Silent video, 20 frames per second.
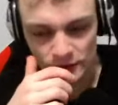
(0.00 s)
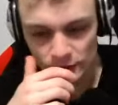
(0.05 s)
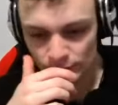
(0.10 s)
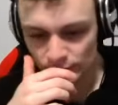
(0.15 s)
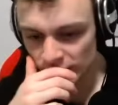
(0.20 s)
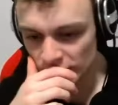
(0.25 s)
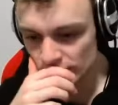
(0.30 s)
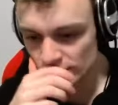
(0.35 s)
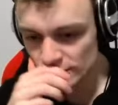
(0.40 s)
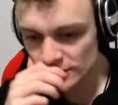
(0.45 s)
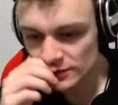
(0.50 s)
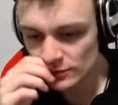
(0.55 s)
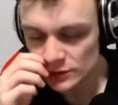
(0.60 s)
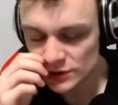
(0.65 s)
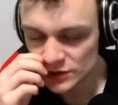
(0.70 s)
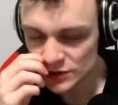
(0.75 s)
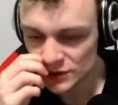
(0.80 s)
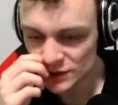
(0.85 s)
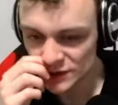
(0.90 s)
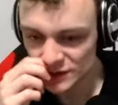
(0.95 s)
Maybe we
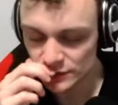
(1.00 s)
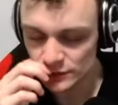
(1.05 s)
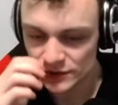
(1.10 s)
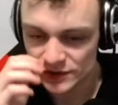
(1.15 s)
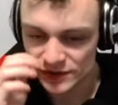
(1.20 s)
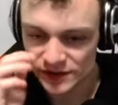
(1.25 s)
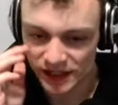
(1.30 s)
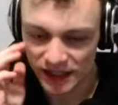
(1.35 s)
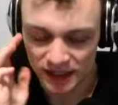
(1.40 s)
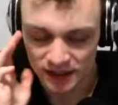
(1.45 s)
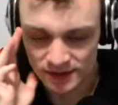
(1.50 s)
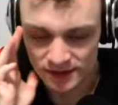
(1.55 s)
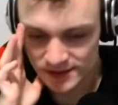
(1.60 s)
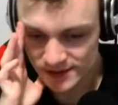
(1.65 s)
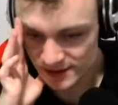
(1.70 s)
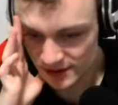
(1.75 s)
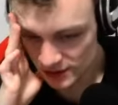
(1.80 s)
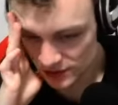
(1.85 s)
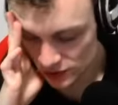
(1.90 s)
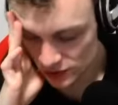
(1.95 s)
should use
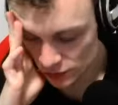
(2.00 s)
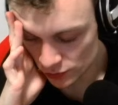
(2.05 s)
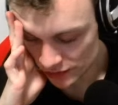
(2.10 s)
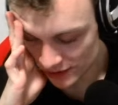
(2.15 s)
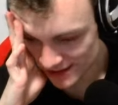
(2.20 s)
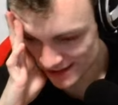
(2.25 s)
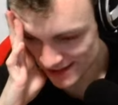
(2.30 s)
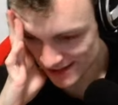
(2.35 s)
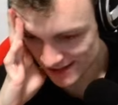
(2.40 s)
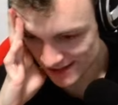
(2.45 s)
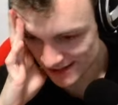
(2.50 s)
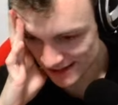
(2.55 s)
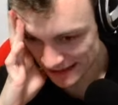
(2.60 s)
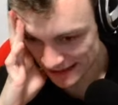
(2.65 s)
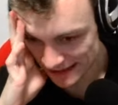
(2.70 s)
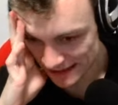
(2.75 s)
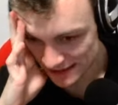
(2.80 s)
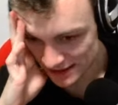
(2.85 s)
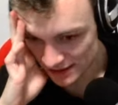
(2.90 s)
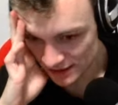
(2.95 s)
enter to
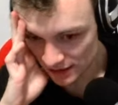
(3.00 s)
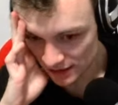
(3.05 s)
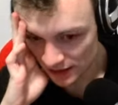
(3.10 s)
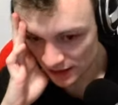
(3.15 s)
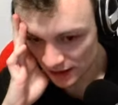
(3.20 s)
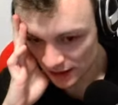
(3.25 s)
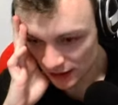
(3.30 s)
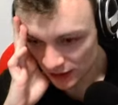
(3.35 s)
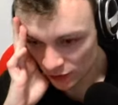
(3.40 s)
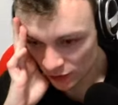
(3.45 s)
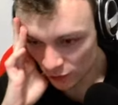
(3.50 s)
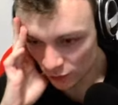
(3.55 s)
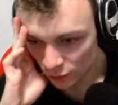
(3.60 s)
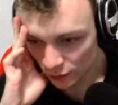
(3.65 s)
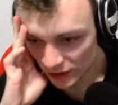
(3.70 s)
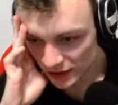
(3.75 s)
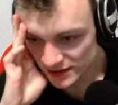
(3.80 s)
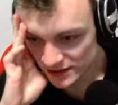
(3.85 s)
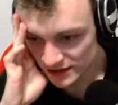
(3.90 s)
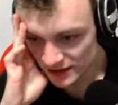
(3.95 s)
instead
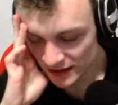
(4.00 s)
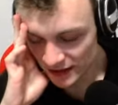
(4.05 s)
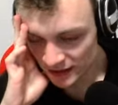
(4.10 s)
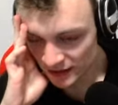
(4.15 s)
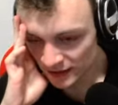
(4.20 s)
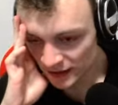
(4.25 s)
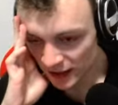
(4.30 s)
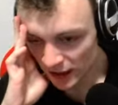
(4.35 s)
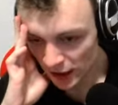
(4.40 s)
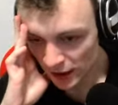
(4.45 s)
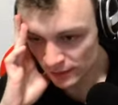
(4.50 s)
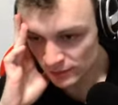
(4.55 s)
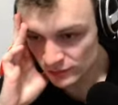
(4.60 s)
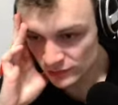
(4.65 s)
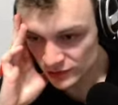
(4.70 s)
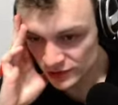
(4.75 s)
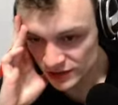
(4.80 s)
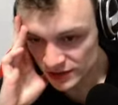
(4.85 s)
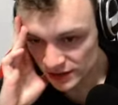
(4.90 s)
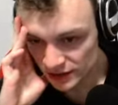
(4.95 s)
create an
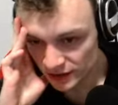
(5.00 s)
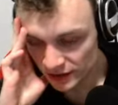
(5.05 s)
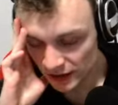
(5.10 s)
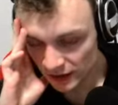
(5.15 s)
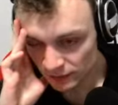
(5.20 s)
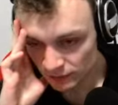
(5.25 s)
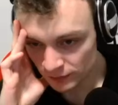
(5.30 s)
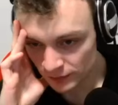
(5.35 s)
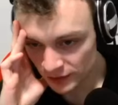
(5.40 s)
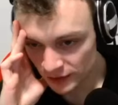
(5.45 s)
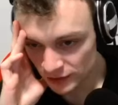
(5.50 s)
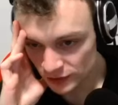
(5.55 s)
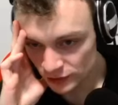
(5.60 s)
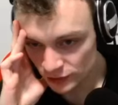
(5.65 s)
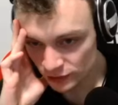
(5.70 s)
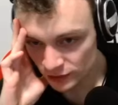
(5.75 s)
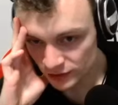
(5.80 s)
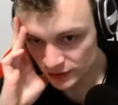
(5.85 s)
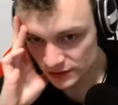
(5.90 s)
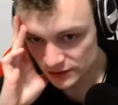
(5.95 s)
empty game
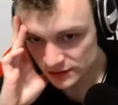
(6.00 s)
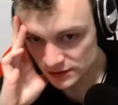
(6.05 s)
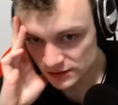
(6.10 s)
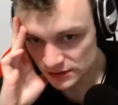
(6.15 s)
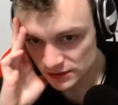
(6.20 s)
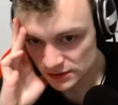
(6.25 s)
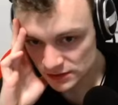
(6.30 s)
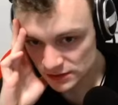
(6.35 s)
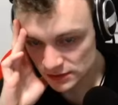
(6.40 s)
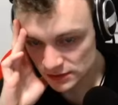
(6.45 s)
matrix.